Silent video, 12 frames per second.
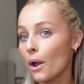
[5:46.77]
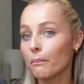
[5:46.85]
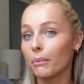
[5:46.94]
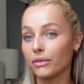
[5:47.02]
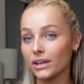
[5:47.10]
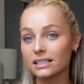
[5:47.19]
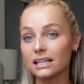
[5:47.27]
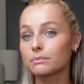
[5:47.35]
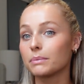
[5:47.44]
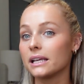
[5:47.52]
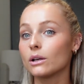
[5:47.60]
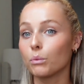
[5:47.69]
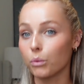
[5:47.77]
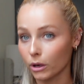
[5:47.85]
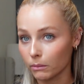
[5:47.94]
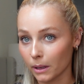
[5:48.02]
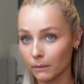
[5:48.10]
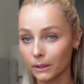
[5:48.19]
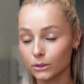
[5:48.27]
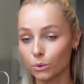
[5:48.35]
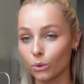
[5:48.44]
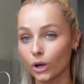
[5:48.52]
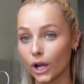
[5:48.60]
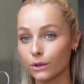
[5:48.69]
but this has been one of my most
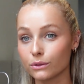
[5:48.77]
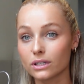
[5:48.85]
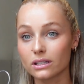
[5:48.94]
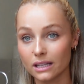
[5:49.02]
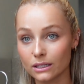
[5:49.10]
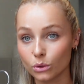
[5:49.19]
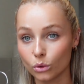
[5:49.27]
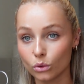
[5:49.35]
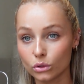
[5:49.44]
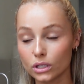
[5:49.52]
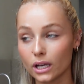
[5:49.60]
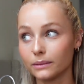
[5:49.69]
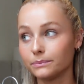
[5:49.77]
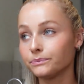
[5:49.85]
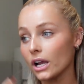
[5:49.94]
worn coats this autumn.